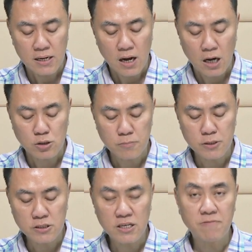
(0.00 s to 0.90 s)

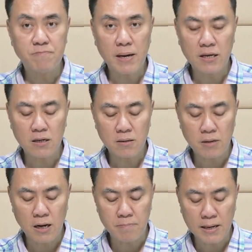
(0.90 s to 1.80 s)
automotive
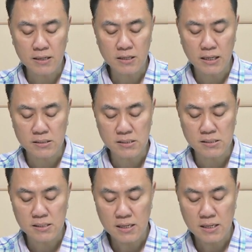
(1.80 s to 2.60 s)
mechanics,